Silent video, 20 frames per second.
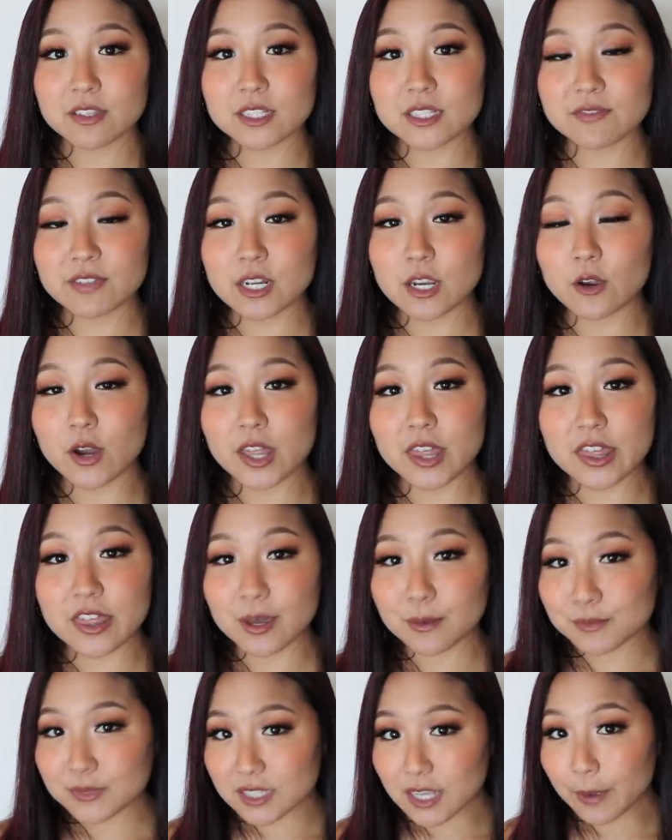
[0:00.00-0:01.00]
this video a
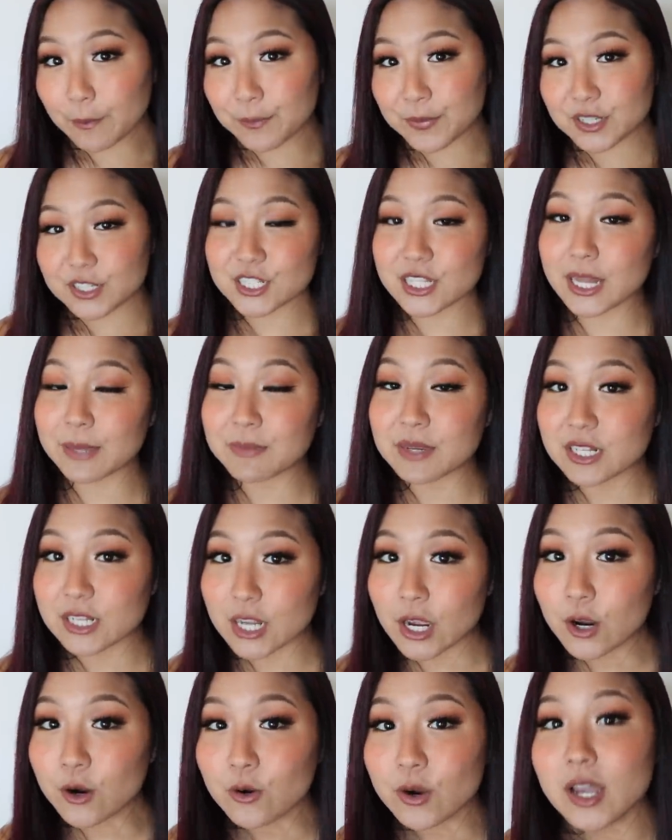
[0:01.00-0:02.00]
thumbs up to let me
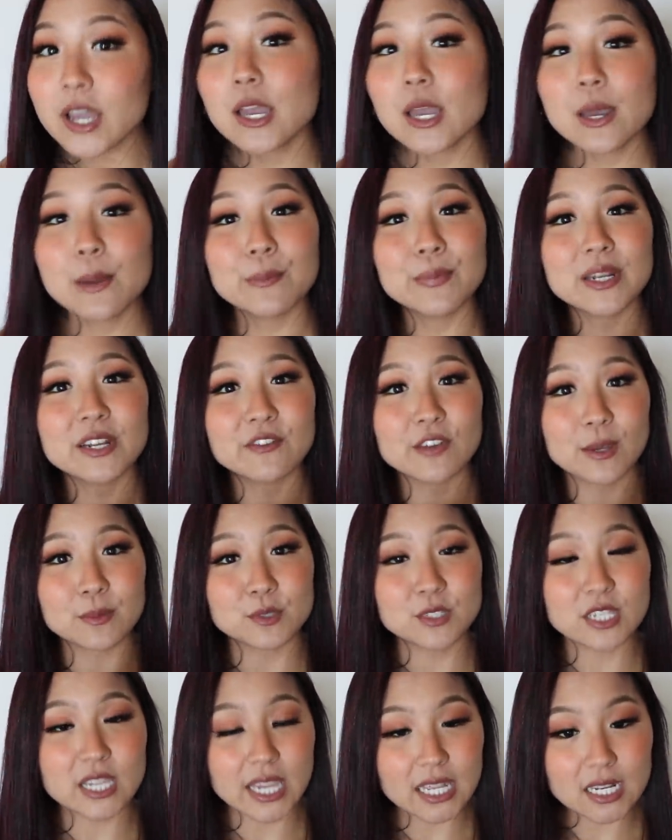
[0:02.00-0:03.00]
know. But if you
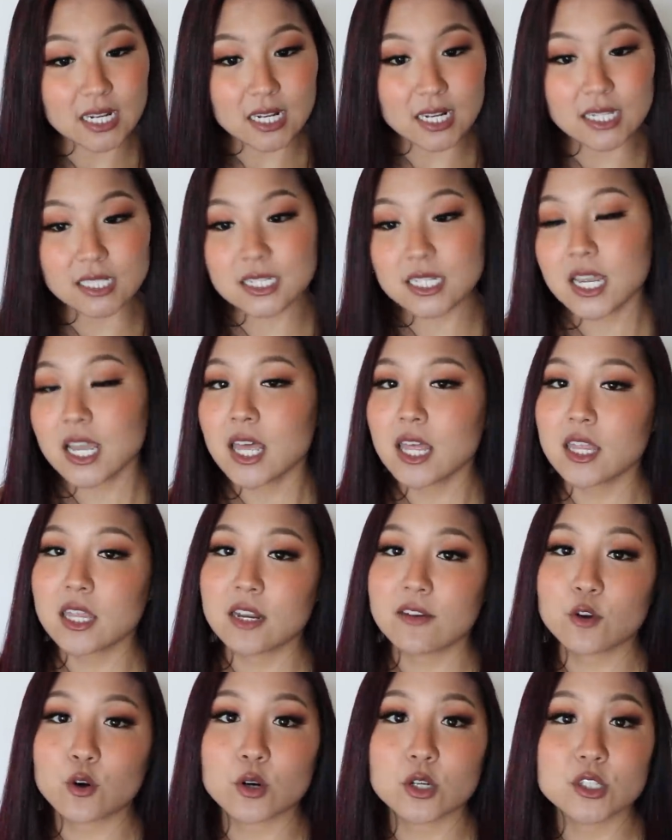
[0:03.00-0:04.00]
absolutely hated it,
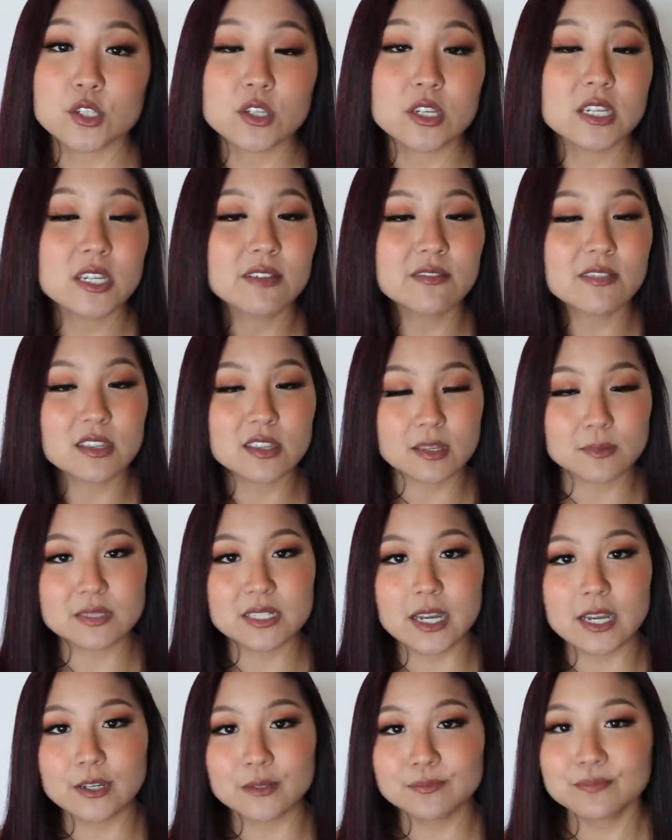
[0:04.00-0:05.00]
then of course you can give it a thumbs
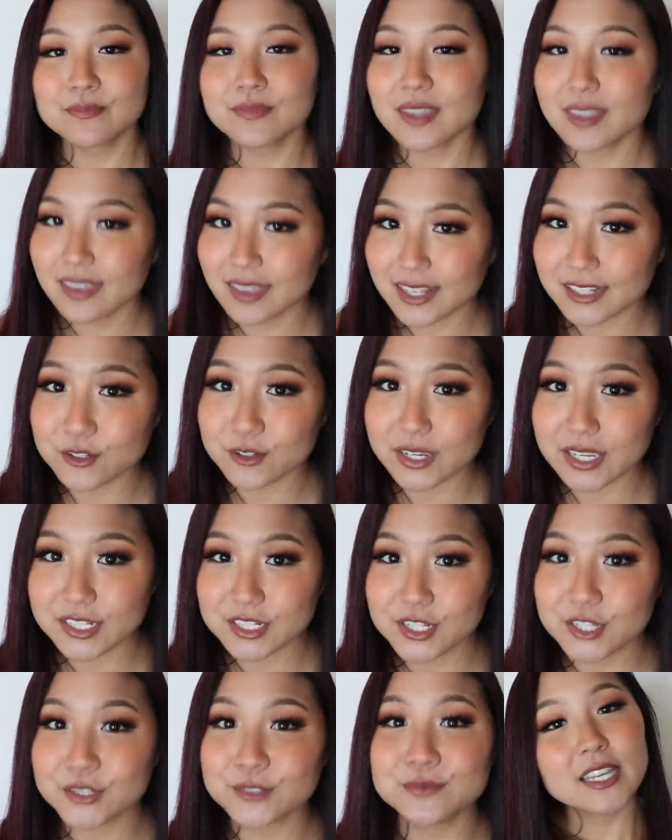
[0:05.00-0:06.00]
down. That's okay
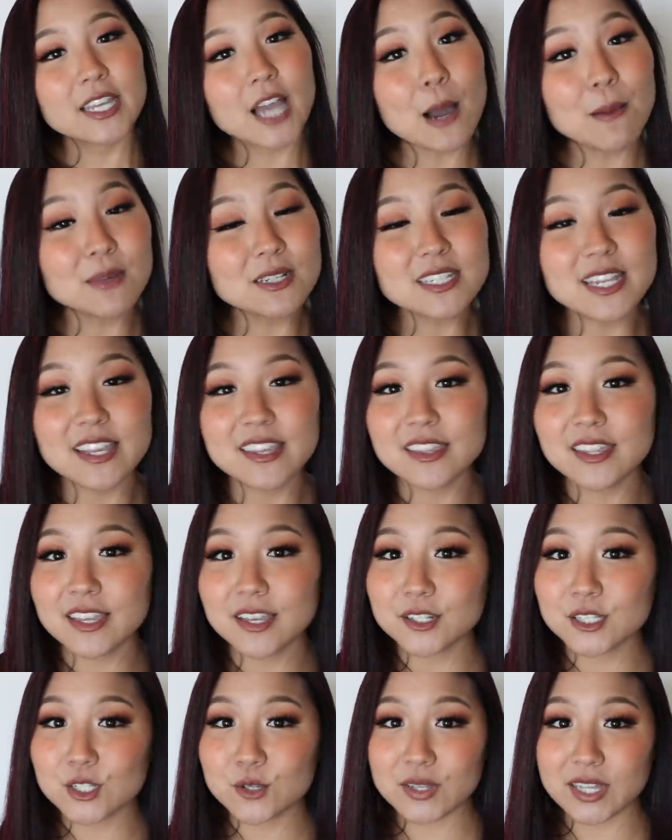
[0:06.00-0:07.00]
too. Comment anything
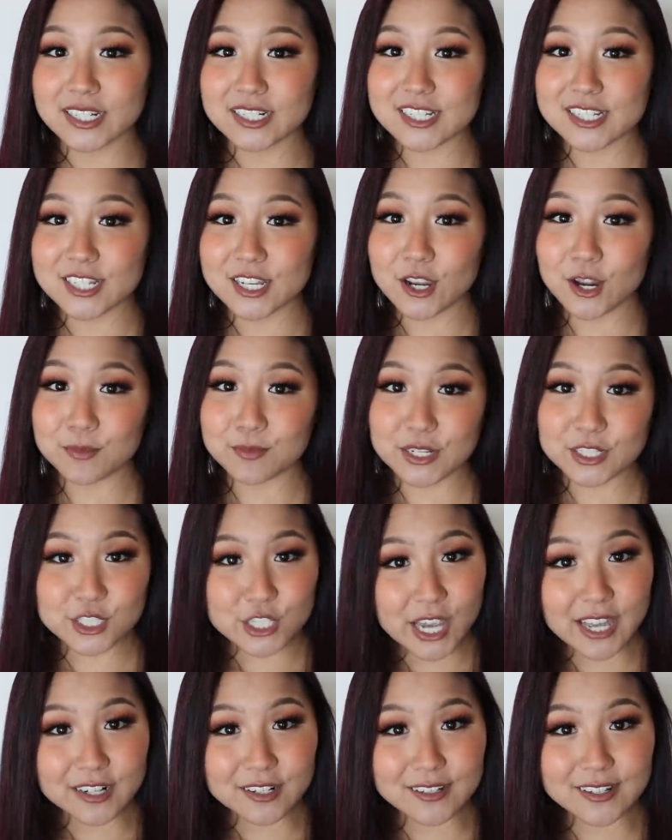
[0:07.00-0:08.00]
else you would like to see on my
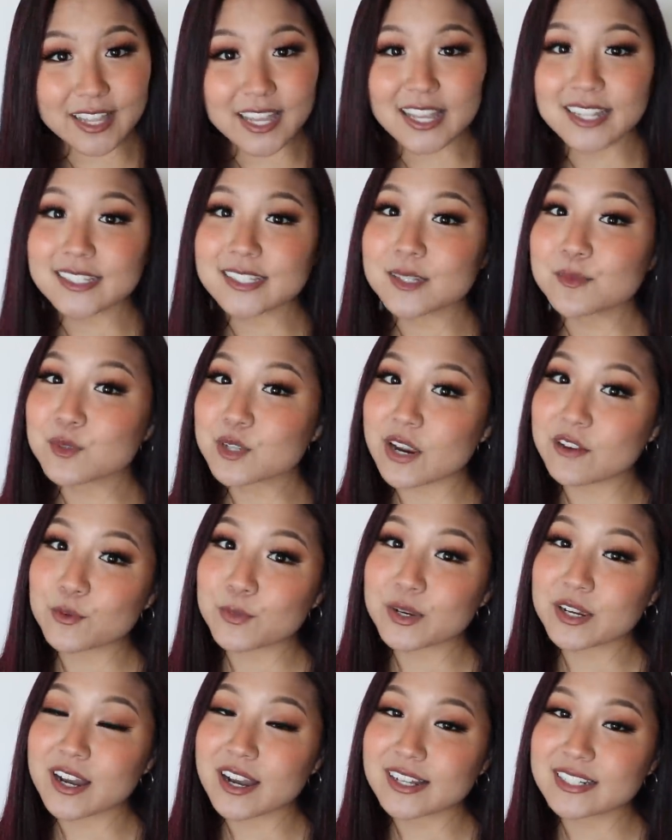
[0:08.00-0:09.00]
channel, and subscribe for
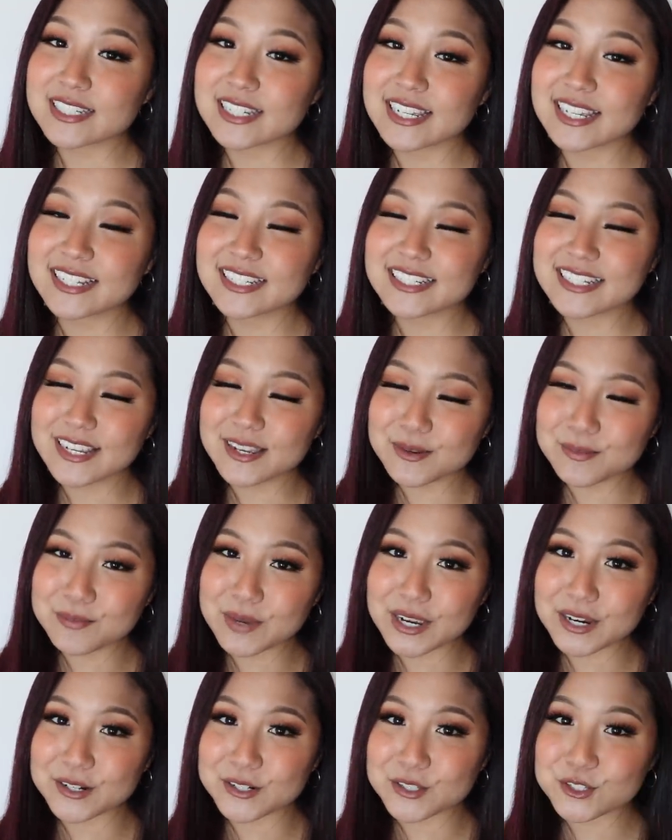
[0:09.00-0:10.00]
more content
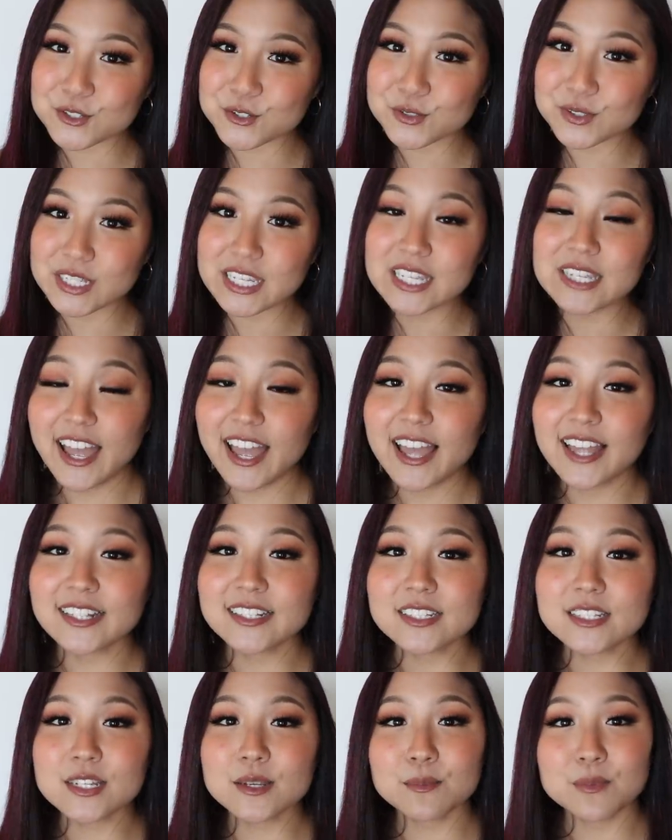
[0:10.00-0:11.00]
by yours truly.
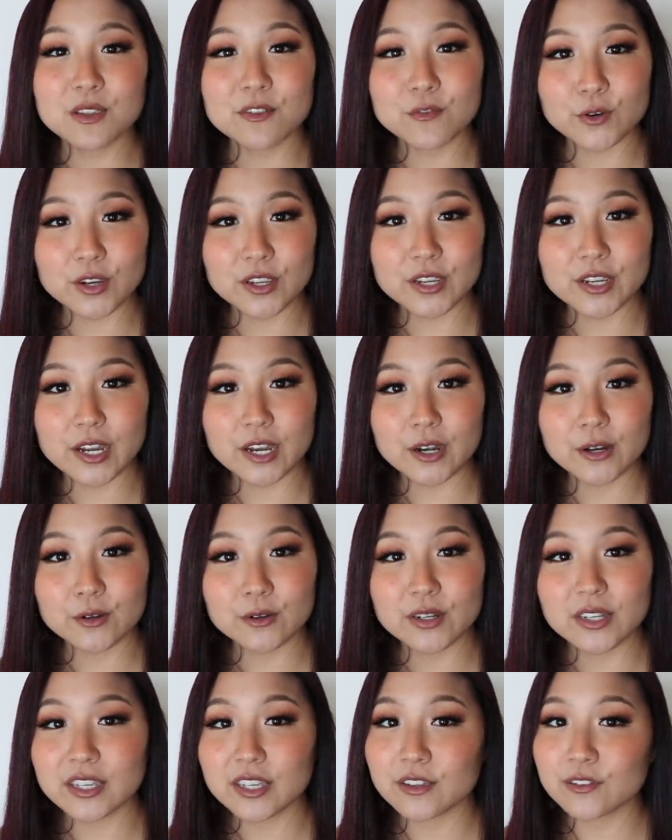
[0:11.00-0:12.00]
And before you
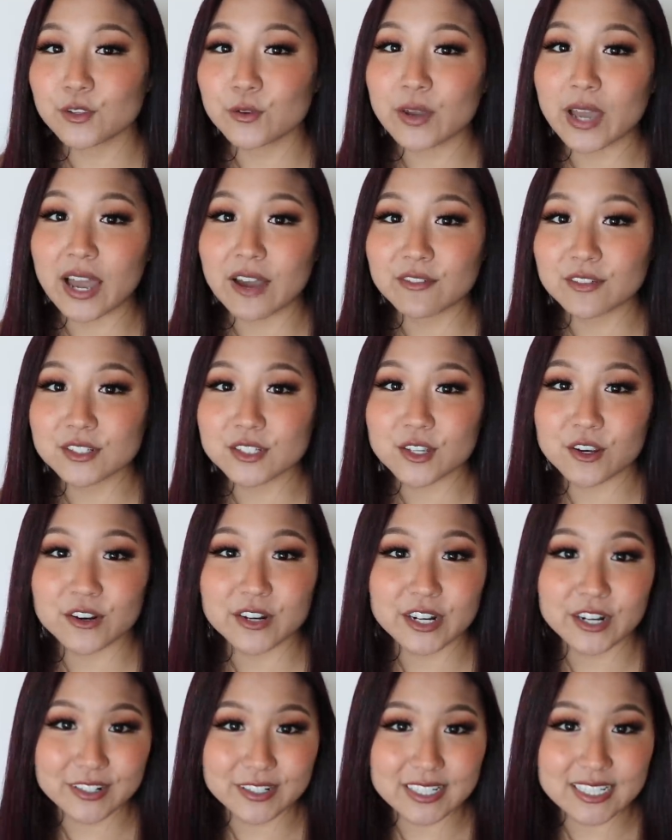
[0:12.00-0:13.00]
go, if you haven't
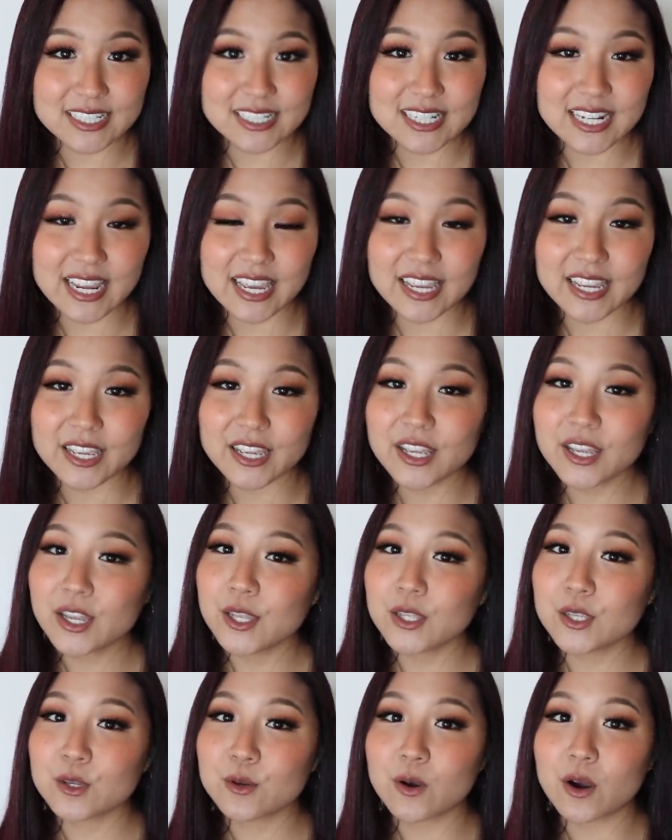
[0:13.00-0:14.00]
already heard it today,
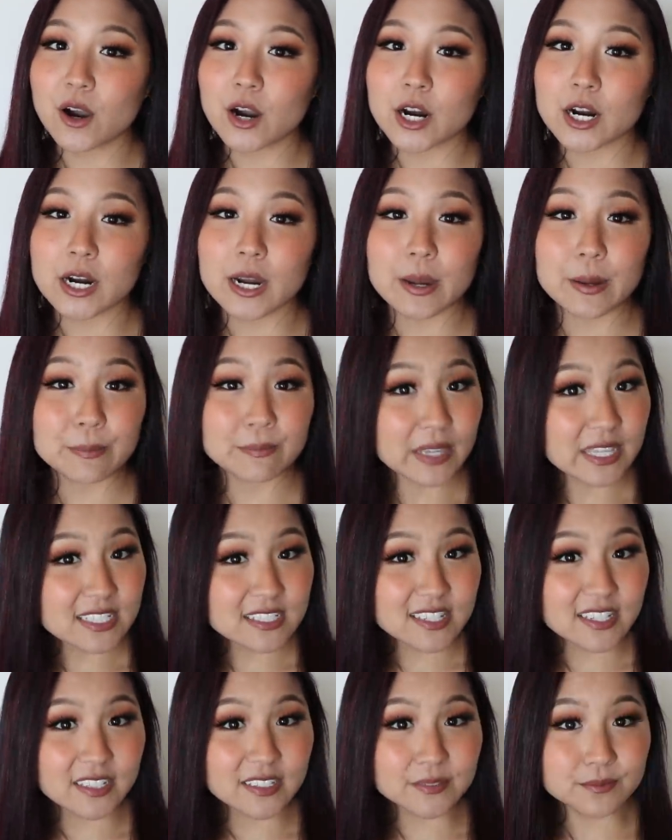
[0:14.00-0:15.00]
you are
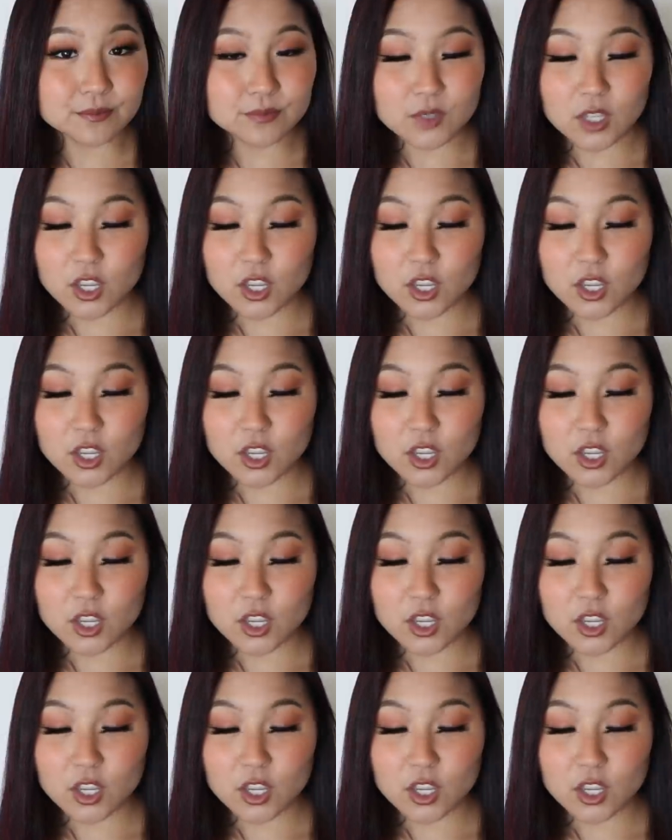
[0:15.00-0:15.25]
amazing,